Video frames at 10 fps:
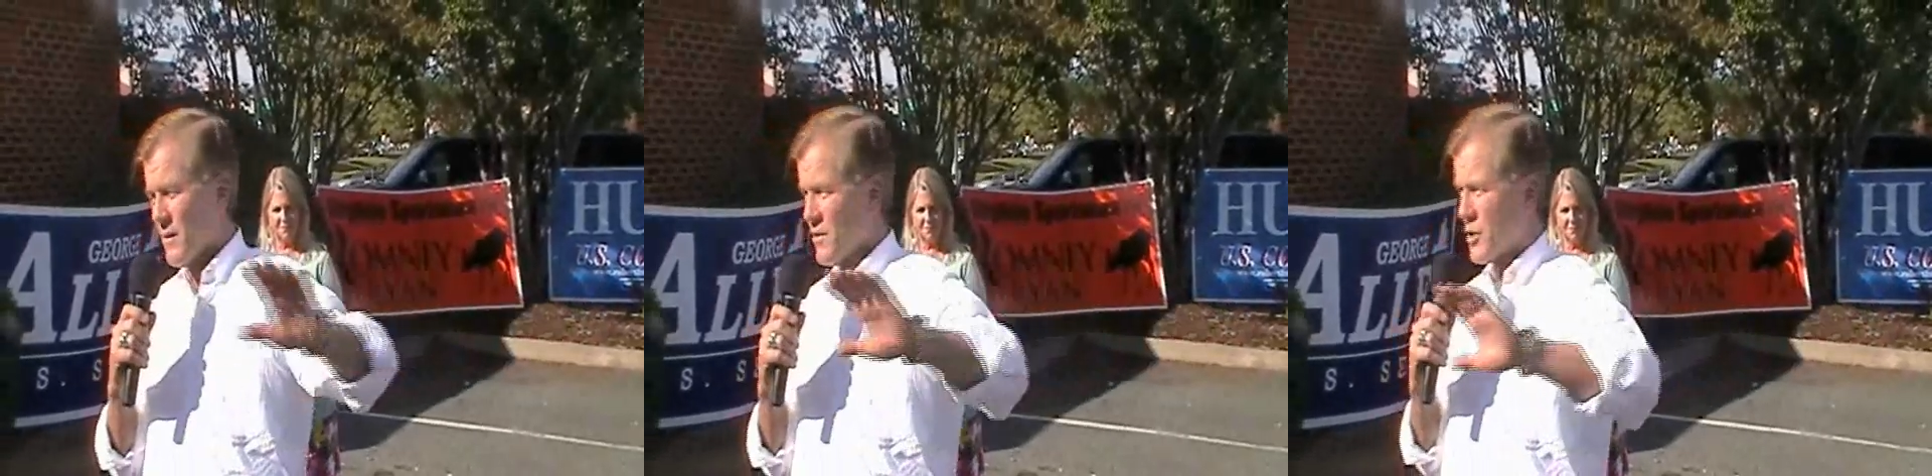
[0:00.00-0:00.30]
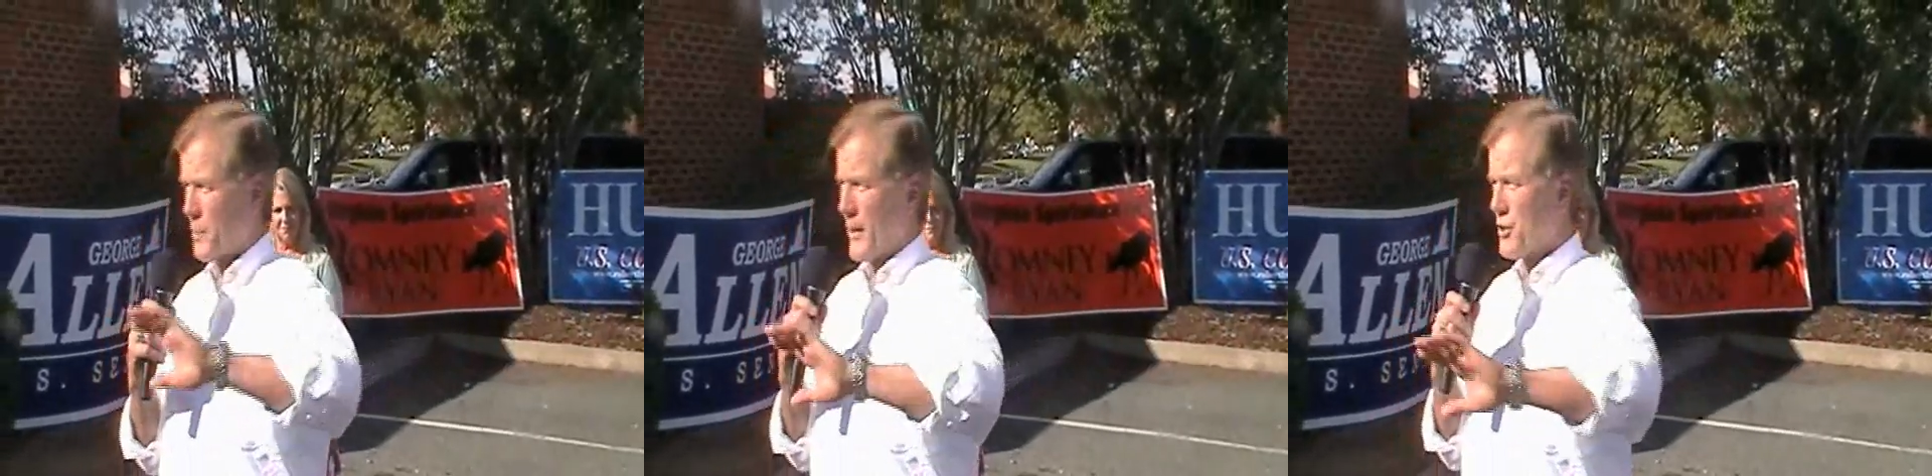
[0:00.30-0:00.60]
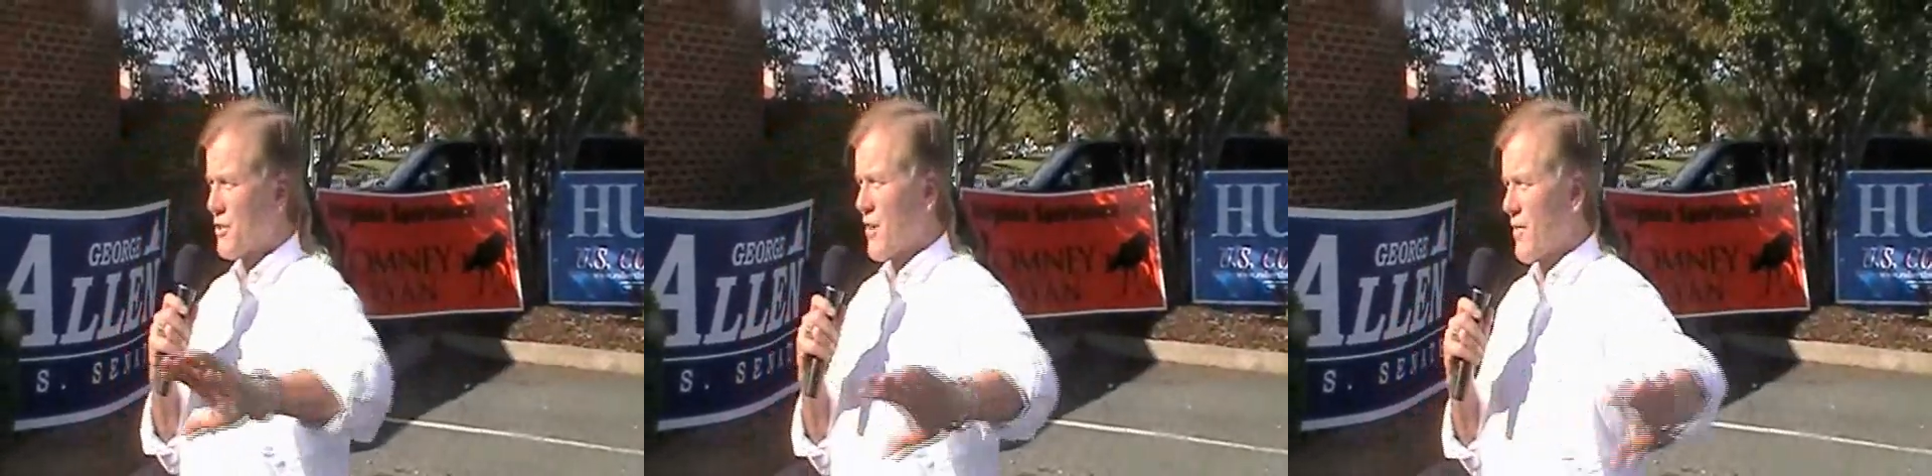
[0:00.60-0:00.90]

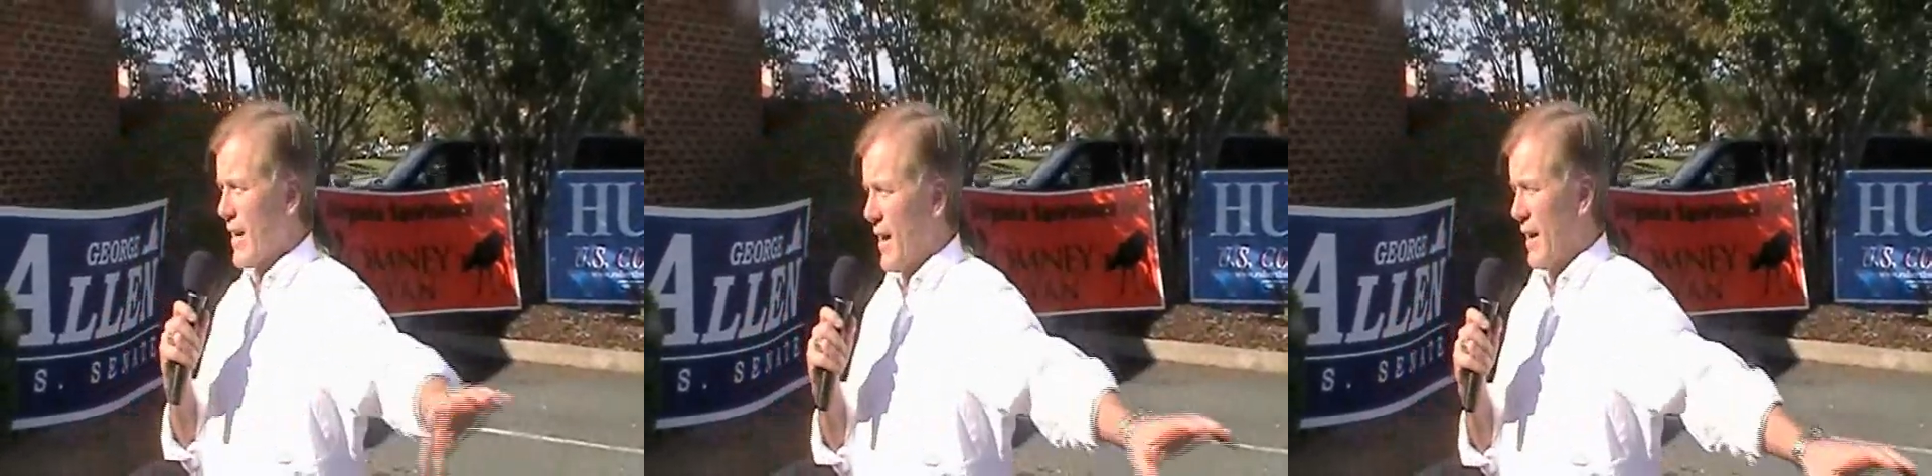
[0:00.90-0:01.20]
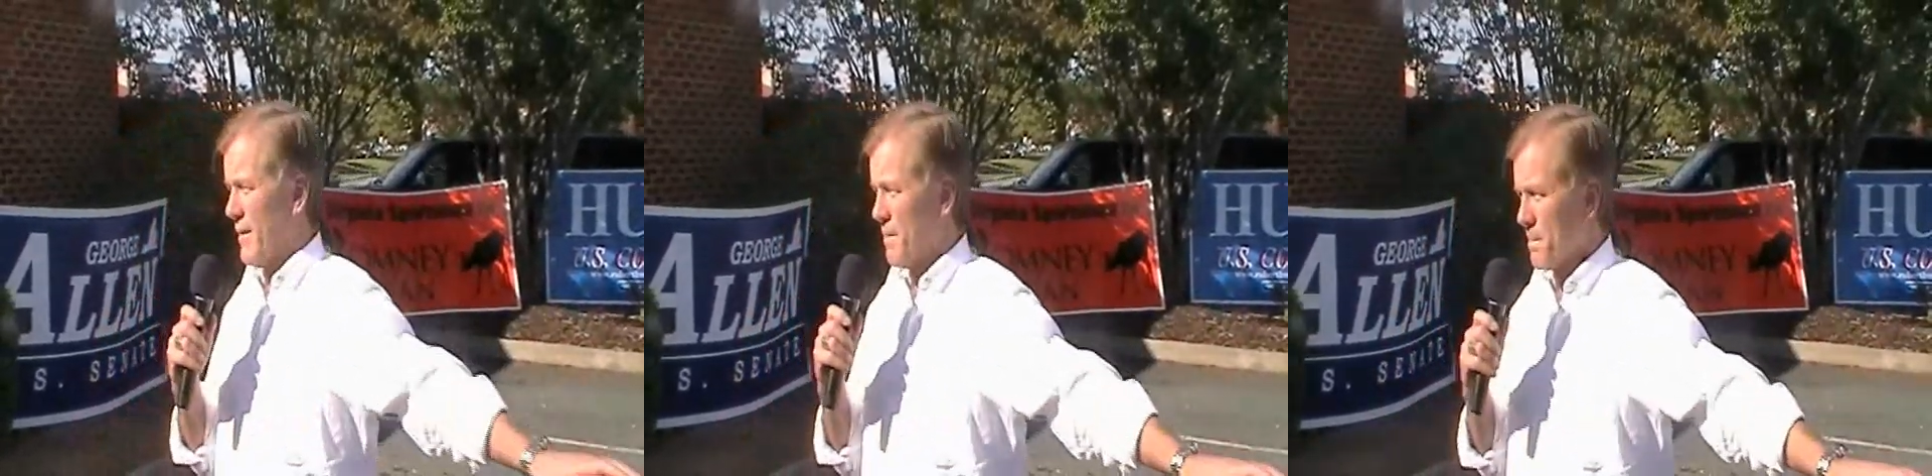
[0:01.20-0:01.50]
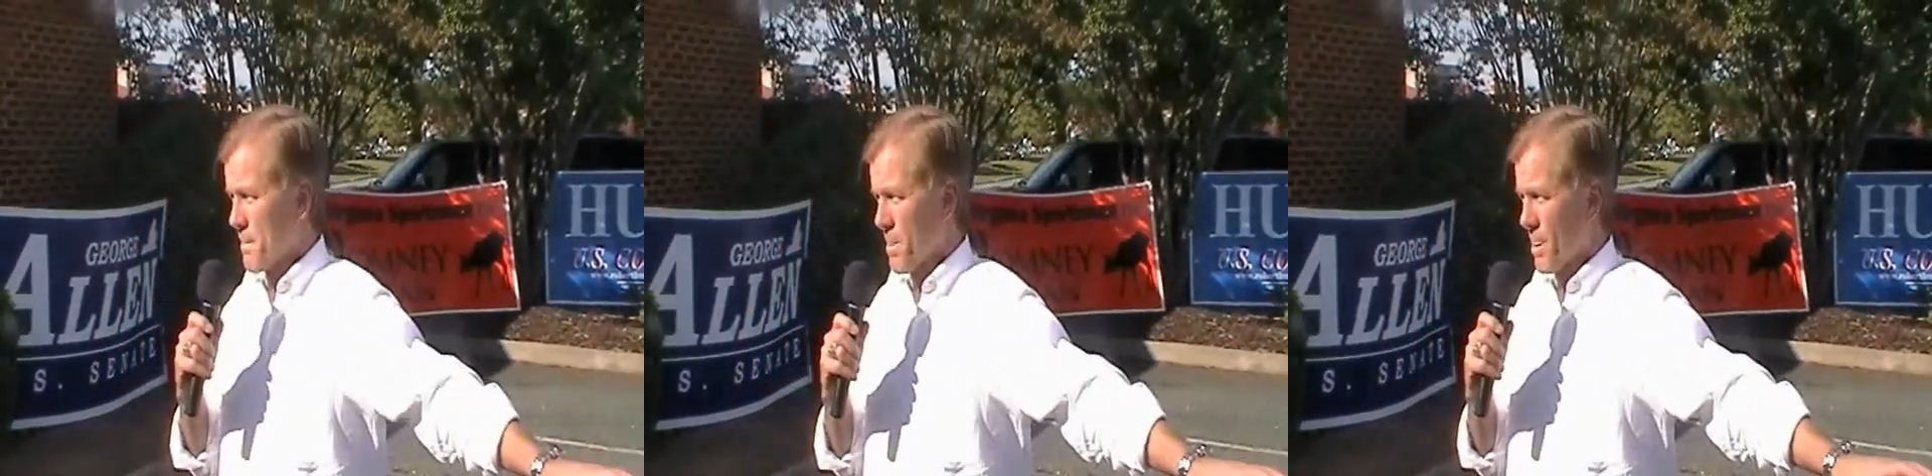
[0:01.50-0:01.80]
speeches every night,
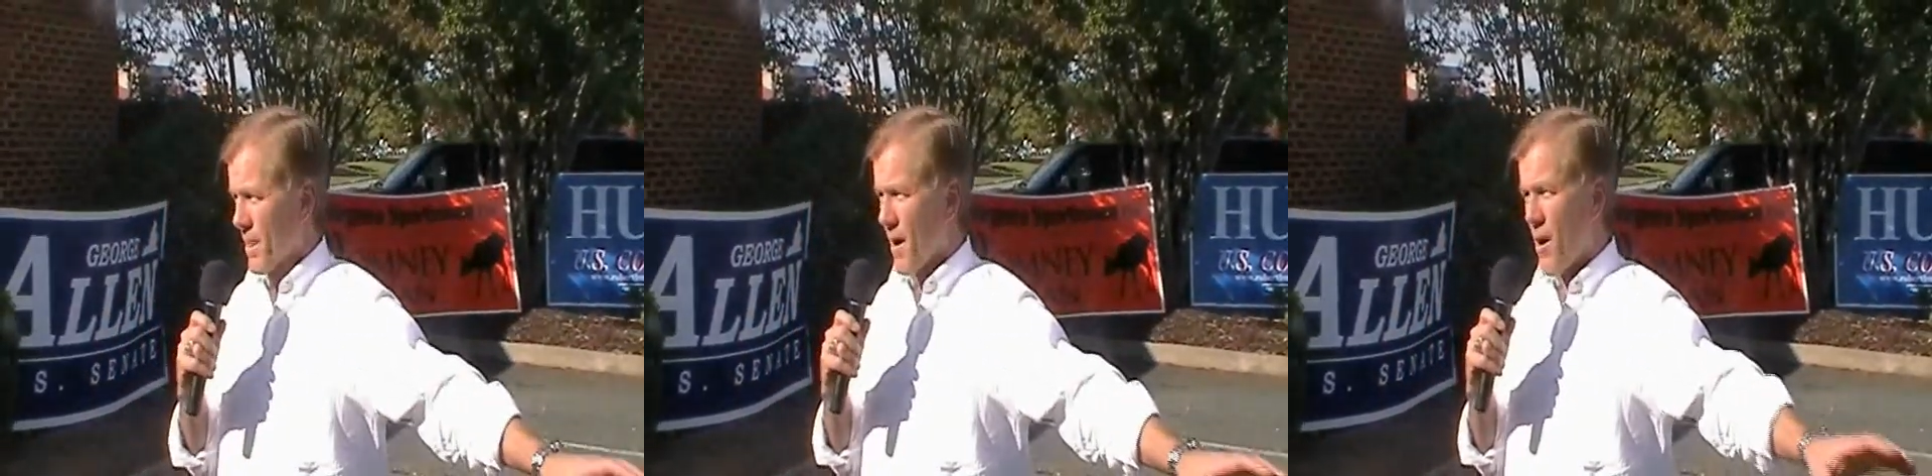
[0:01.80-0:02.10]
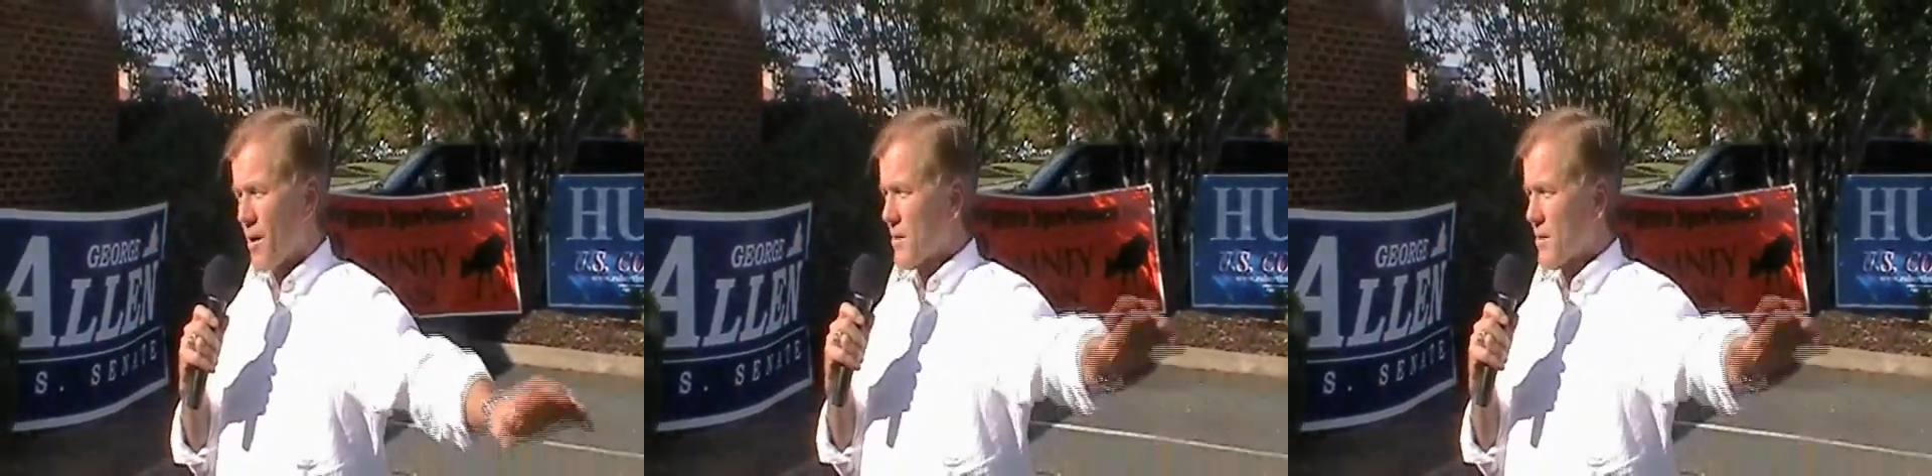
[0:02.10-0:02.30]
all